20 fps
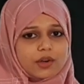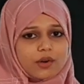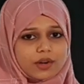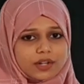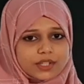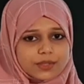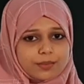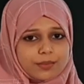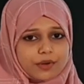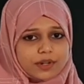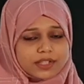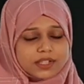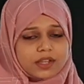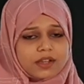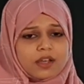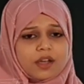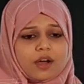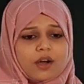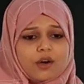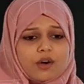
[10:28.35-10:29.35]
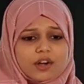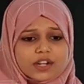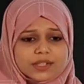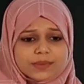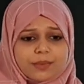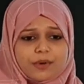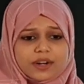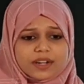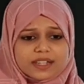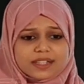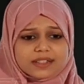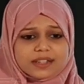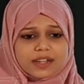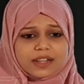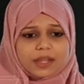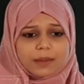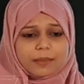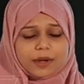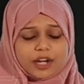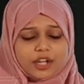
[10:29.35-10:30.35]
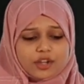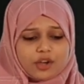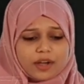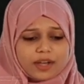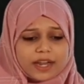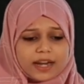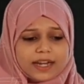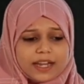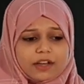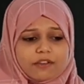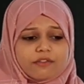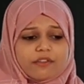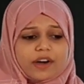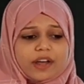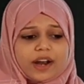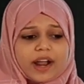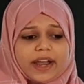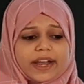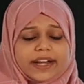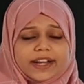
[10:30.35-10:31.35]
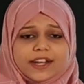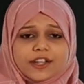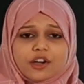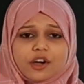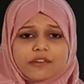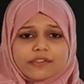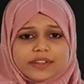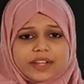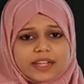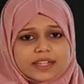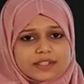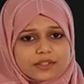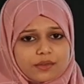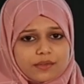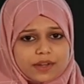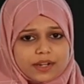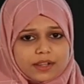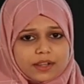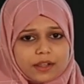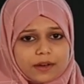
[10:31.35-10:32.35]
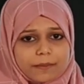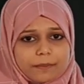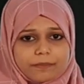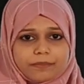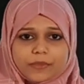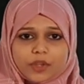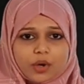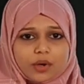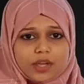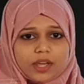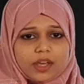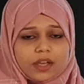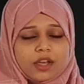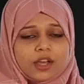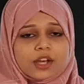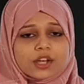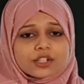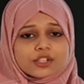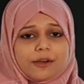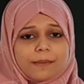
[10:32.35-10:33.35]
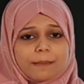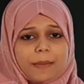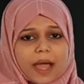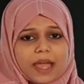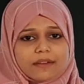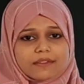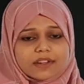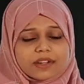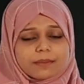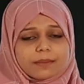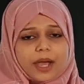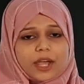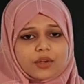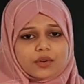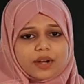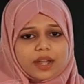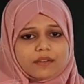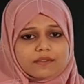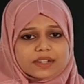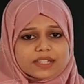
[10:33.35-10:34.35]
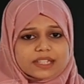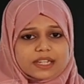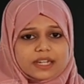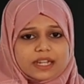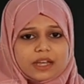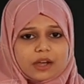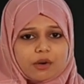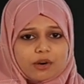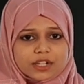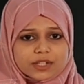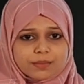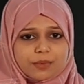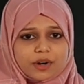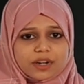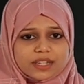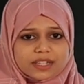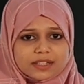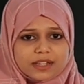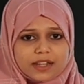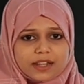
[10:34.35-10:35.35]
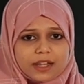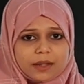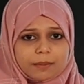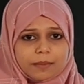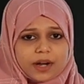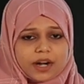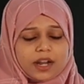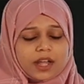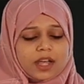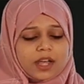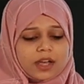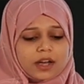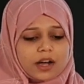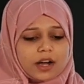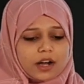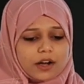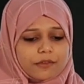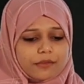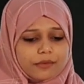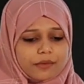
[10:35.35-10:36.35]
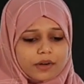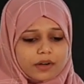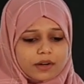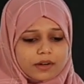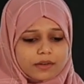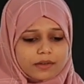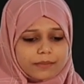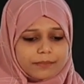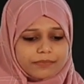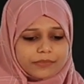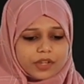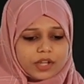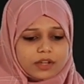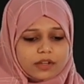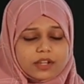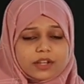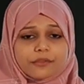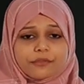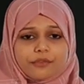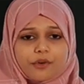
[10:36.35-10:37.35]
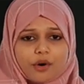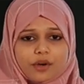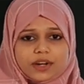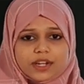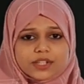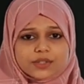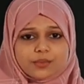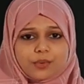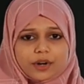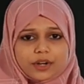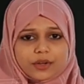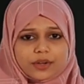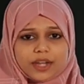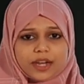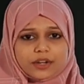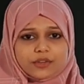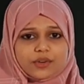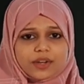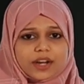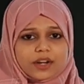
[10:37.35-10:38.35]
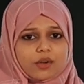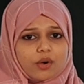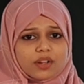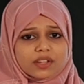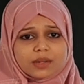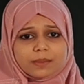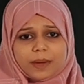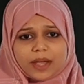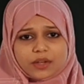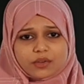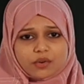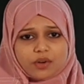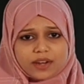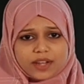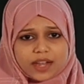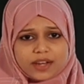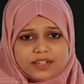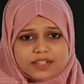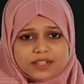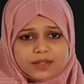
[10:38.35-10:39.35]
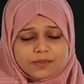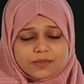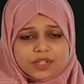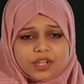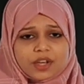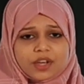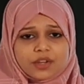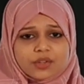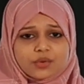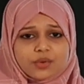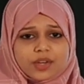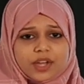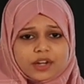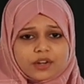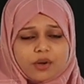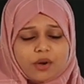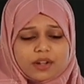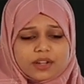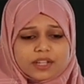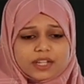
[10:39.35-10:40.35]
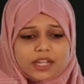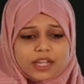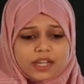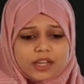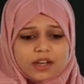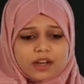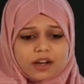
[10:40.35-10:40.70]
hotspots. Hotspot is nothing but you are getting variety of things over there. Okay, so biodiversity hotspot is nothing but in the forest what you get all the microorganisms, you get all the